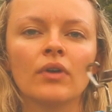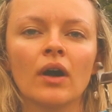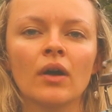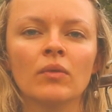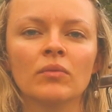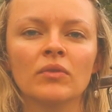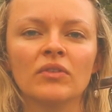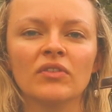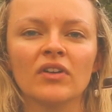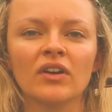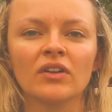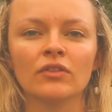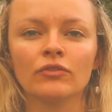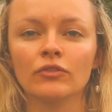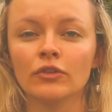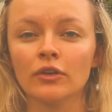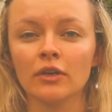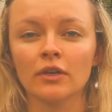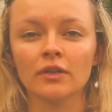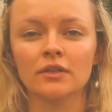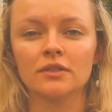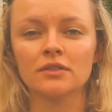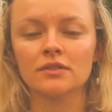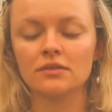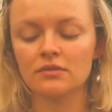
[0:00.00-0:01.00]
and we've had it for
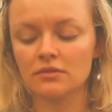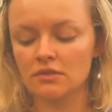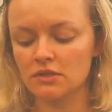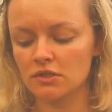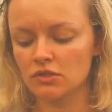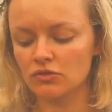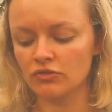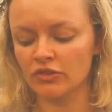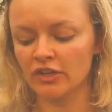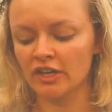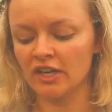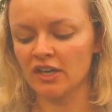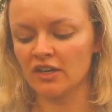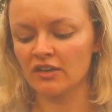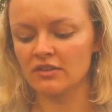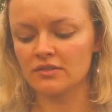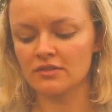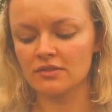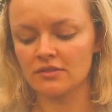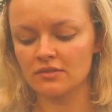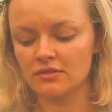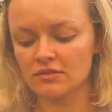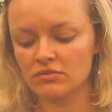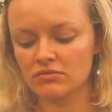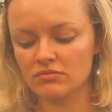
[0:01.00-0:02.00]
like 3
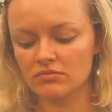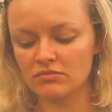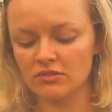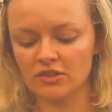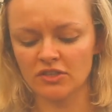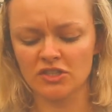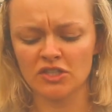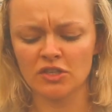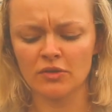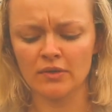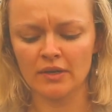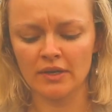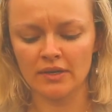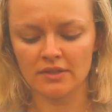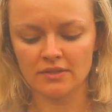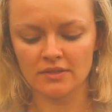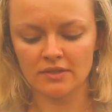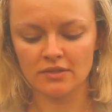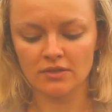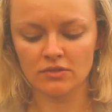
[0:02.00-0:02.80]
years, or 2 years.